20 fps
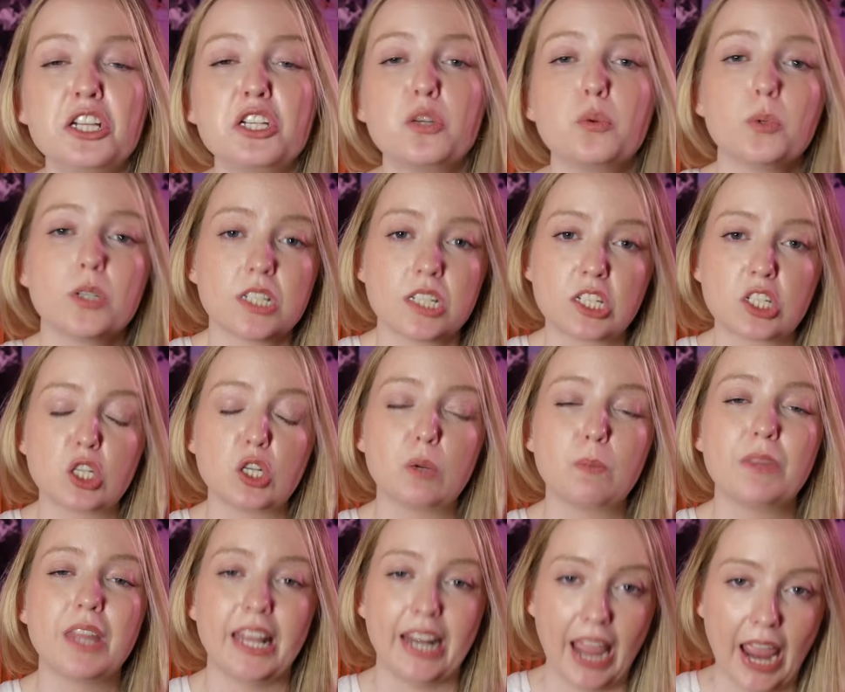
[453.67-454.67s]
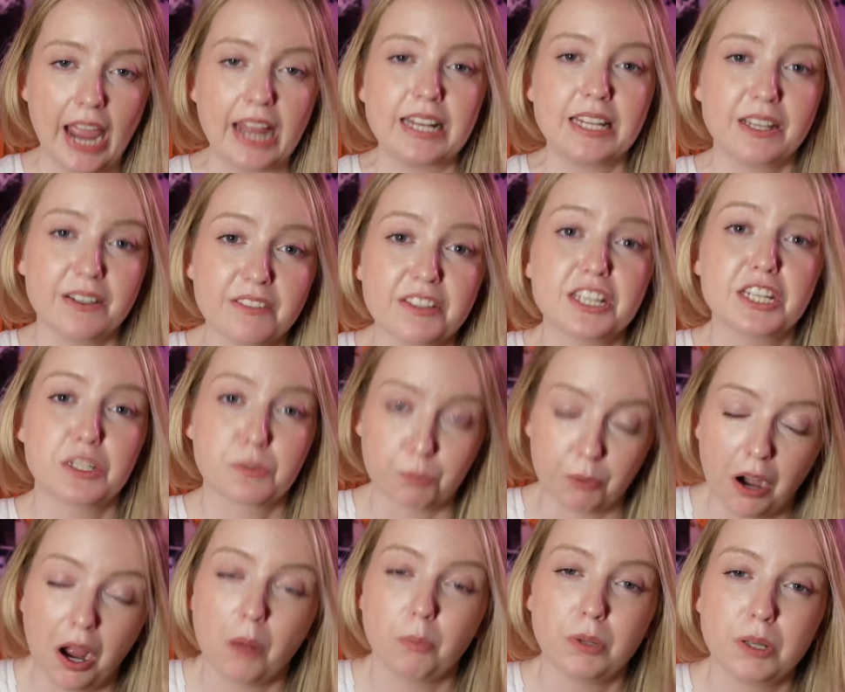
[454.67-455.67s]
to assume that any of these
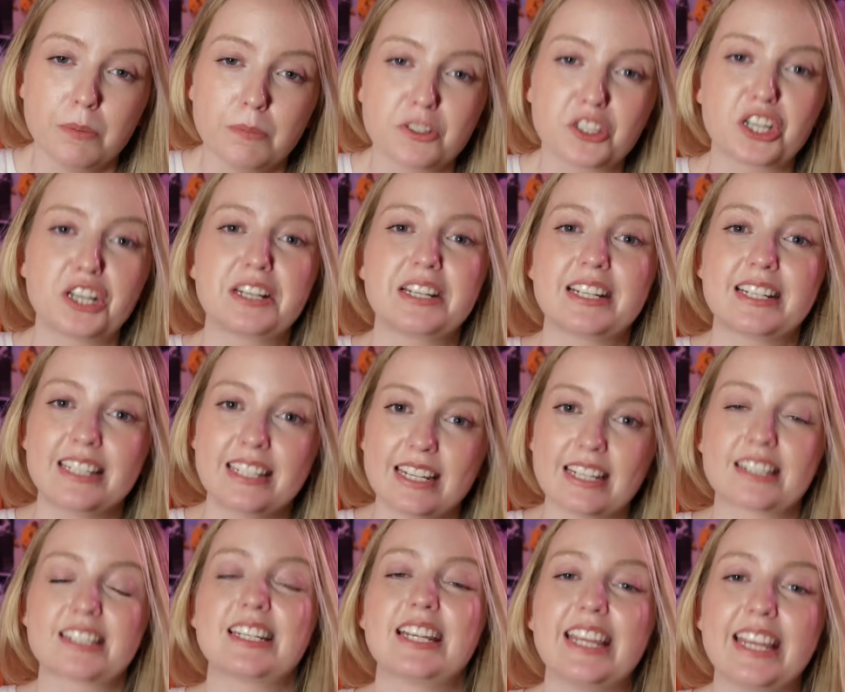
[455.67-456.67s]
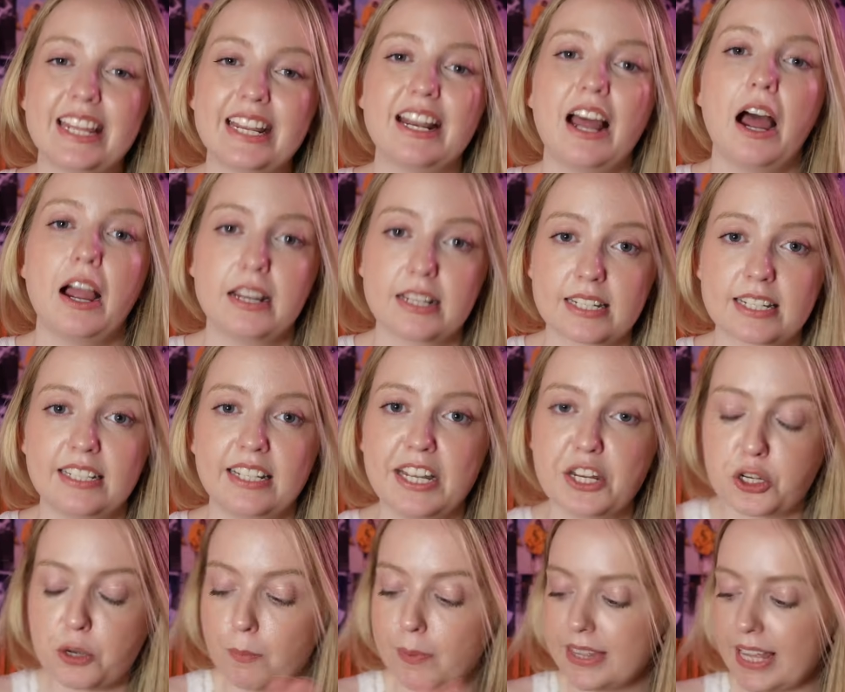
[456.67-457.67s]
problems could exist in
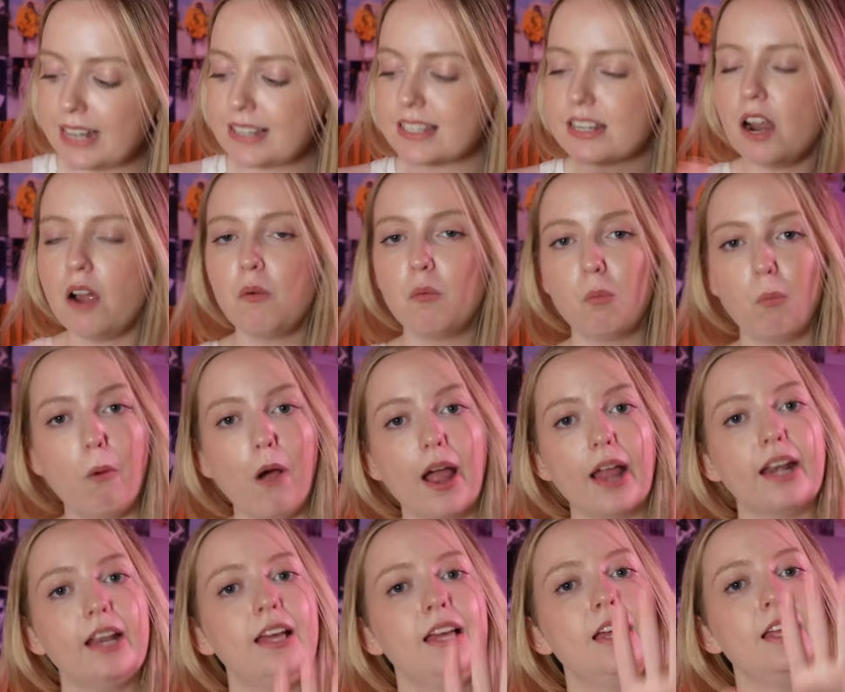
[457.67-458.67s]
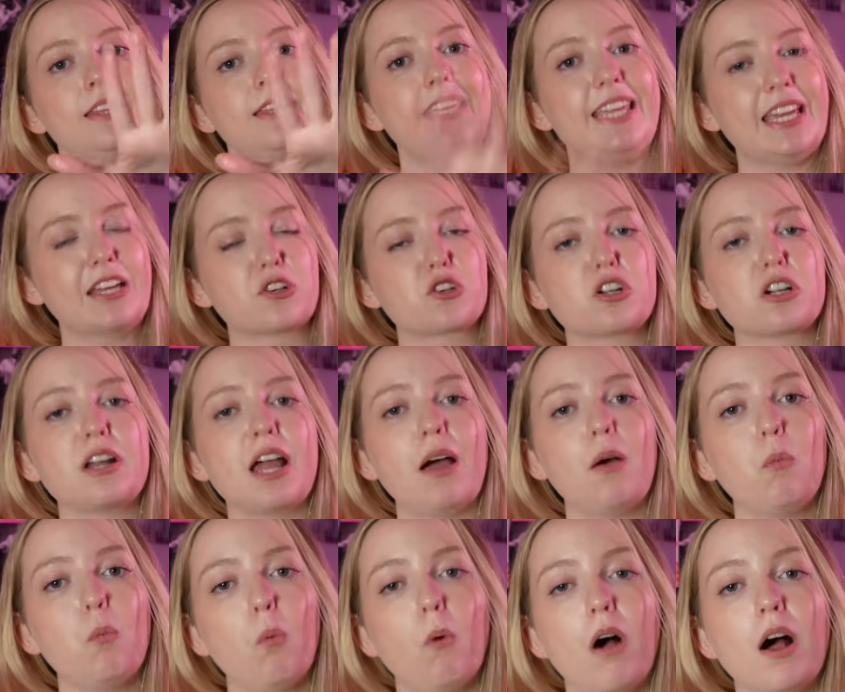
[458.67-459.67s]
isolation, but that's not what the
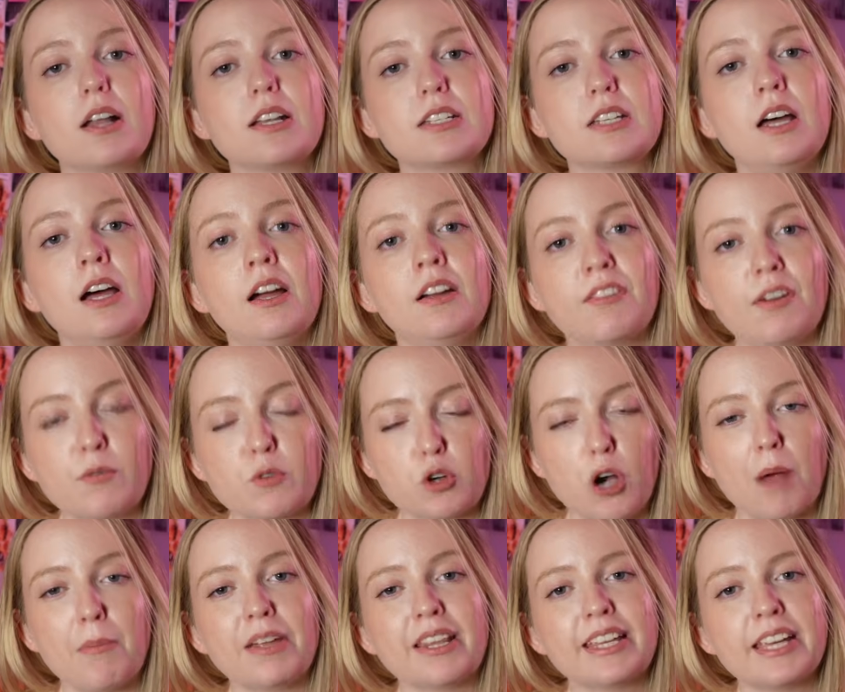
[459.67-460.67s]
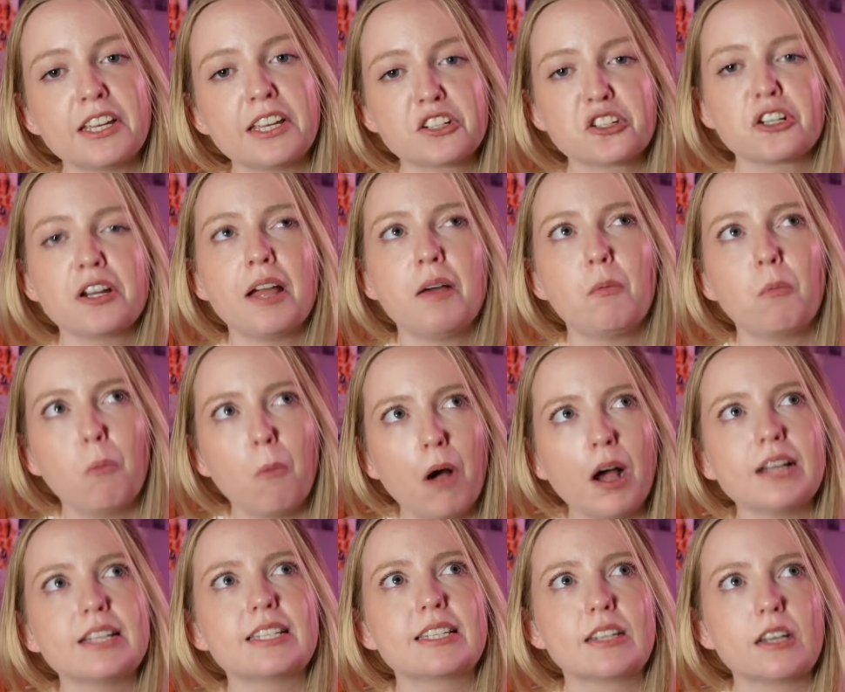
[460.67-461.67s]
internet wants from drama. The internet
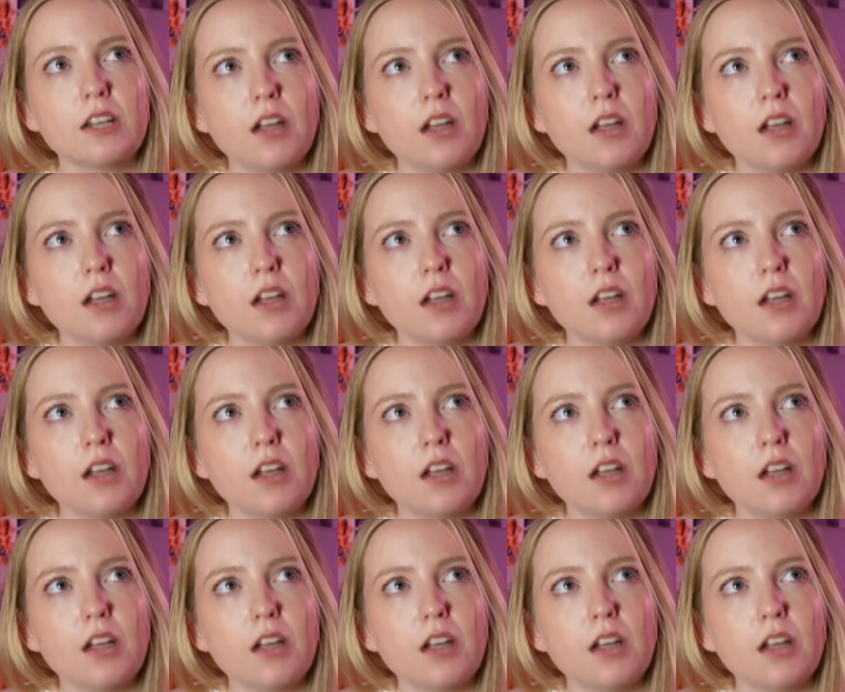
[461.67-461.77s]
wants to